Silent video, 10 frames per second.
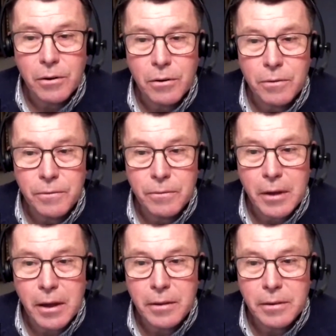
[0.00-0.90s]
of,
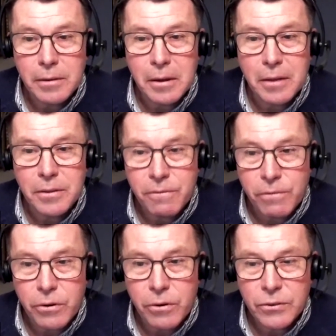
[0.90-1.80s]
and the
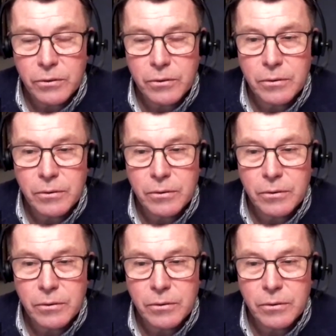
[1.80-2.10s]
forest